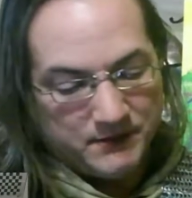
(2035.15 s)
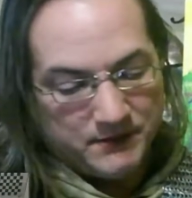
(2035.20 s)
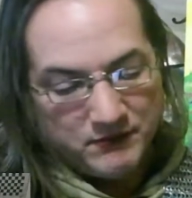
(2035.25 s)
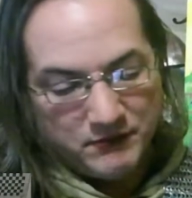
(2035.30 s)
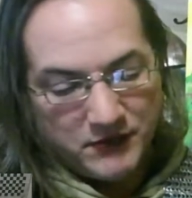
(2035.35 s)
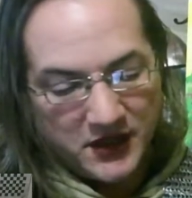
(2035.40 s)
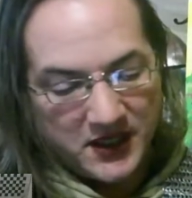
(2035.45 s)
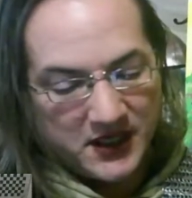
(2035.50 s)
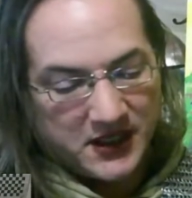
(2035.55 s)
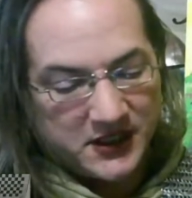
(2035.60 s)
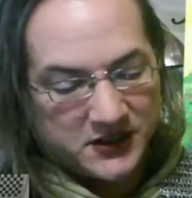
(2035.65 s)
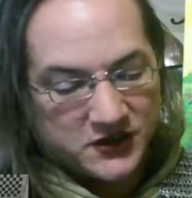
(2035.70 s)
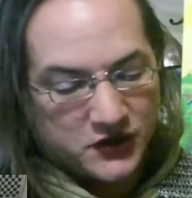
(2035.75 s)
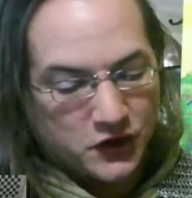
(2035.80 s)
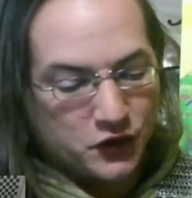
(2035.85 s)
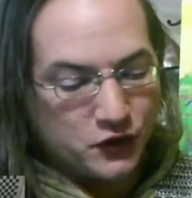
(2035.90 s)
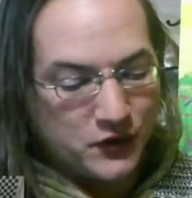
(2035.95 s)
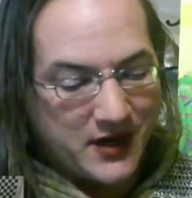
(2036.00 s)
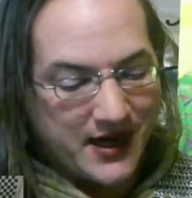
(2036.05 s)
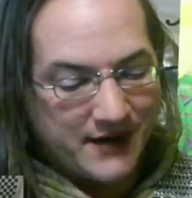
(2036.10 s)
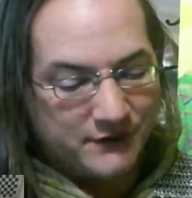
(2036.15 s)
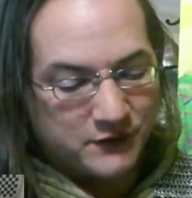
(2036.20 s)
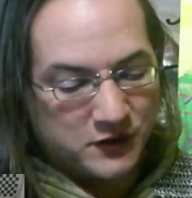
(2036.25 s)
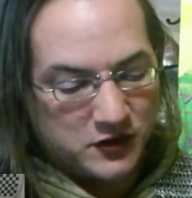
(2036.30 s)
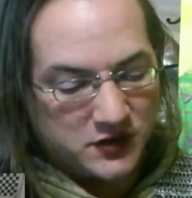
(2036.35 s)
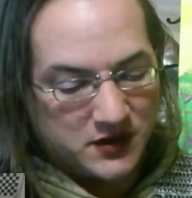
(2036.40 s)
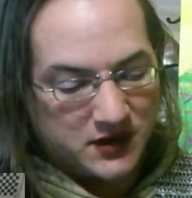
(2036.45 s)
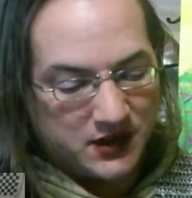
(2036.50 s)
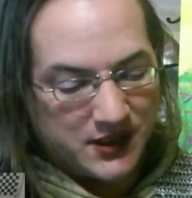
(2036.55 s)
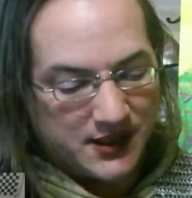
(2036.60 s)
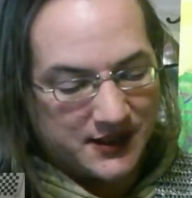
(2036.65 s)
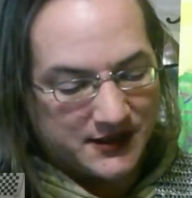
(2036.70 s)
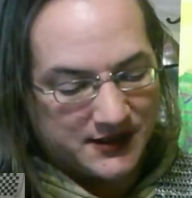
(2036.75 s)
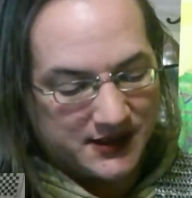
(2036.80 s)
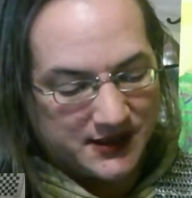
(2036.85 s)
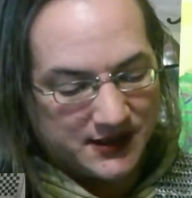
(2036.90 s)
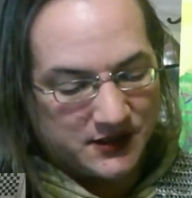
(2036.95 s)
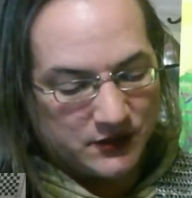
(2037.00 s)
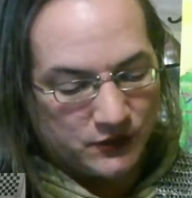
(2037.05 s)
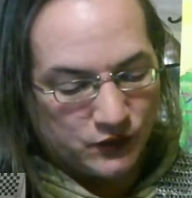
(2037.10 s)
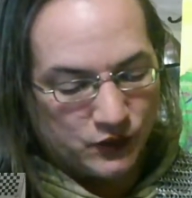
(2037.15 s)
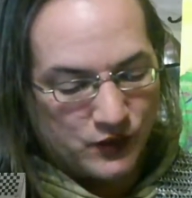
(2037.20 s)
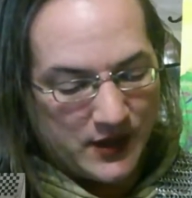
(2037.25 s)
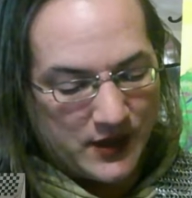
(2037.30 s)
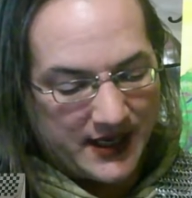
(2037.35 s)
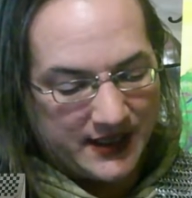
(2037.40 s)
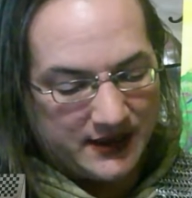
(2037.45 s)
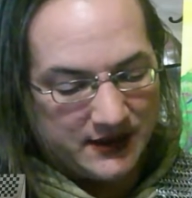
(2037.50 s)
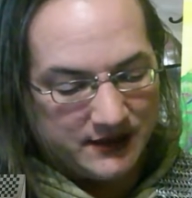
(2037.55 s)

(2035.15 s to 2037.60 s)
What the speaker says: But it is a Crafter's Closet red.